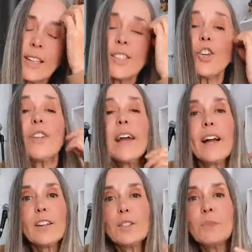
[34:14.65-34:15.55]
And so the
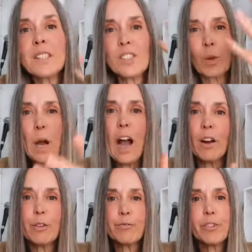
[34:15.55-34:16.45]
elements
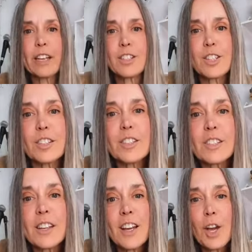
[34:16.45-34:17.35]
are
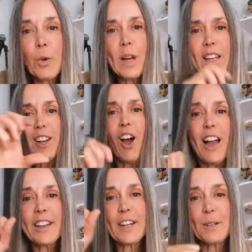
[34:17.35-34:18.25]
affected when
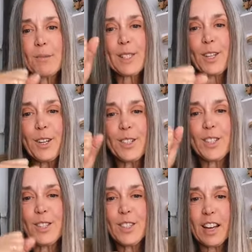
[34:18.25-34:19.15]
light comes close
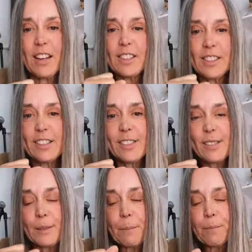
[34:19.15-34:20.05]
to
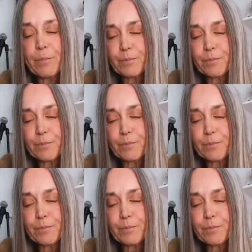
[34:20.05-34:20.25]
darkness.